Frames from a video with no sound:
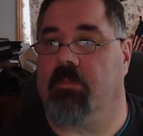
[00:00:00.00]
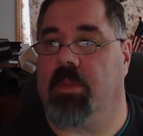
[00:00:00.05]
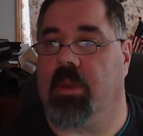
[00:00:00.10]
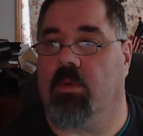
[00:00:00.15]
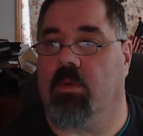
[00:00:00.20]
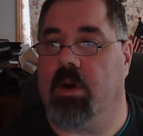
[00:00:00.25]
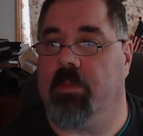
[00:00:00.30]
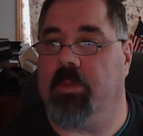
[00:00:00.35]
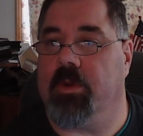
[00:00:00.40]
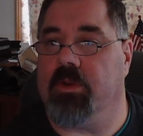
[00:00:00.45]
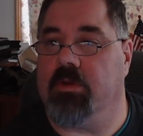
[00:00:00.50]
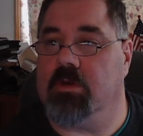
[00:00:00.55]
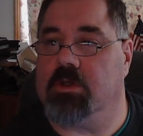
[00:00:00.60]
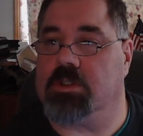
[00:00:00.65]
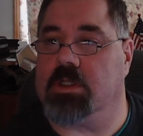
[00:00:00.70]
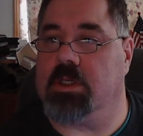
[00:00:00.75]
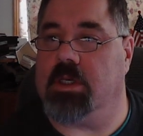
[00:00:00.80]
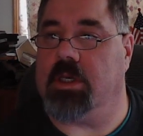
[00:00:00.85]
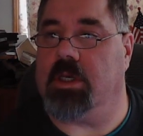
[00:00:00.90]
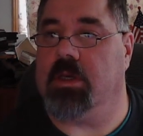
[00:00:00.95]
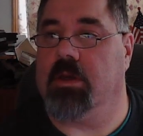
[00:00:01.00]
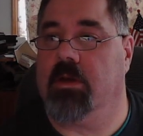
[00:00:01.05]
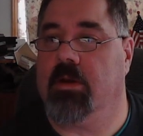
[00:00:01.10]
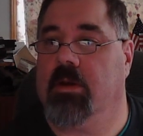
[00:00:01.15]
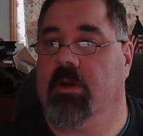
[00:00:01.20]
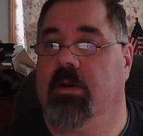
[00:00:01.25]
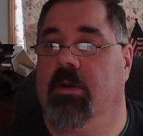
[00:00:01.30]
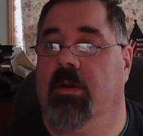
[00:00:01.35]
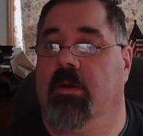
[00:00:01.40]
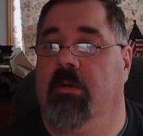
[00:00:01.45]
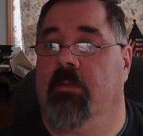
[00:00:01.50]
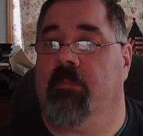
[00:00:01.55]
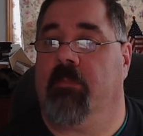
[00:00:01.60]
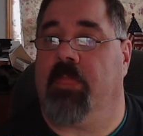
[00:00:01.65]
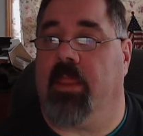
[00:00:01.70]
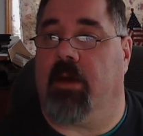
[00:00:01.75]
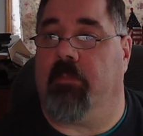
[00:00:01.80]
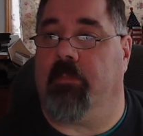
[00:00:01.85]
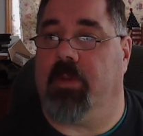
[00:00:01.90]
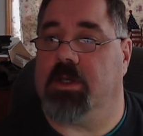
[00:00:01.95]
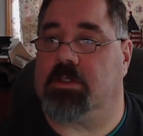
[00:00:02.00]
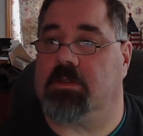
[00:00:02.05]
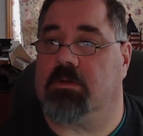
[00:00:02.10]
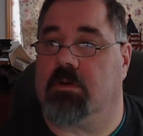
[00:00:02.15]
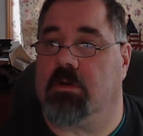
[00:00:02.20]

A weapon, usually a pistol